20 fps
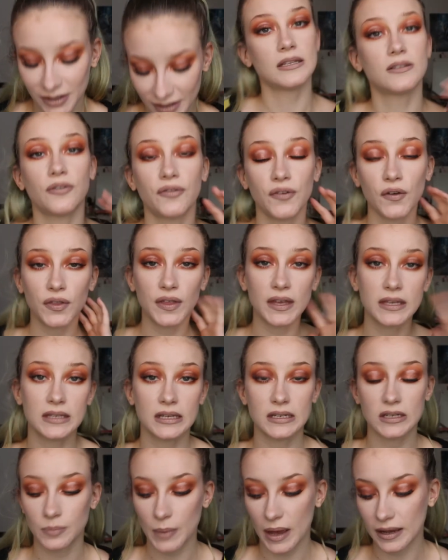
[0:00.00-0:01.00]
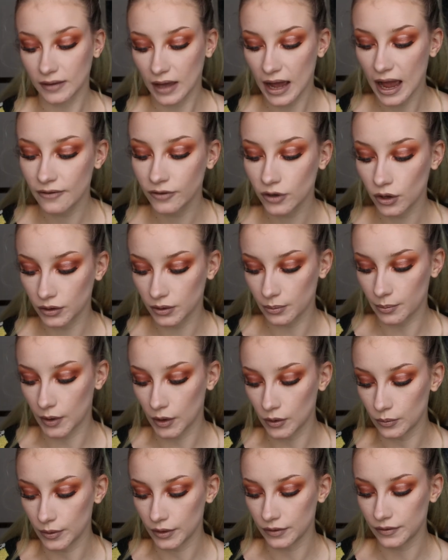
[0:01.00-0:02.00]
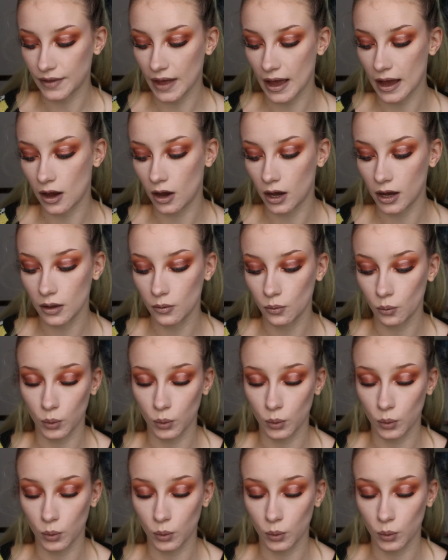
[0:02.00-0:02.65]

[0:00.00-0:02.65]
There's a few things in this bag that I haven't got at the moment that